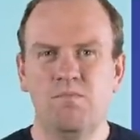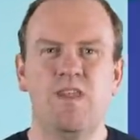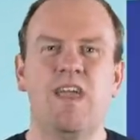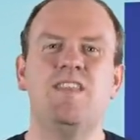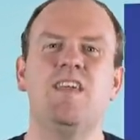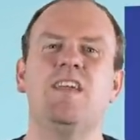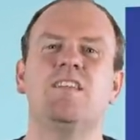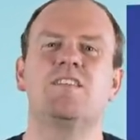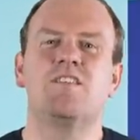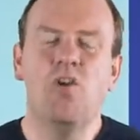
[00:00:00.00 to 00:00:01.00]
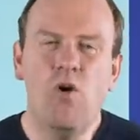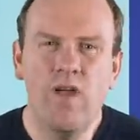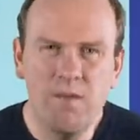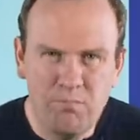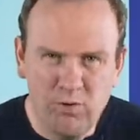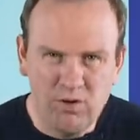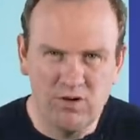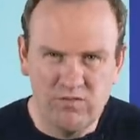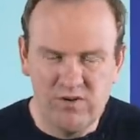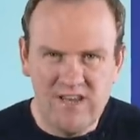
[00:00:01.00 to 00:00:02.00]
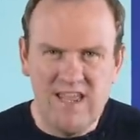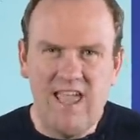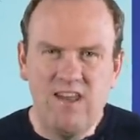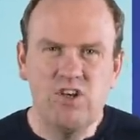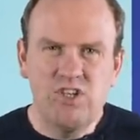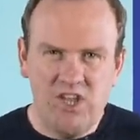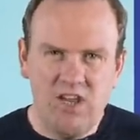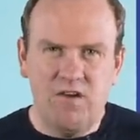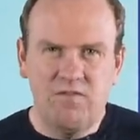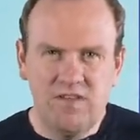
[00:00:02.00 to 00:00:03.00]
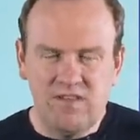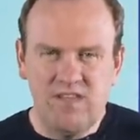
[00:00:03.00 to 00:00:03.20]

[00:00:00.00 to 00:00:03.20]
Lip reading: But I think it's so important for the energy of the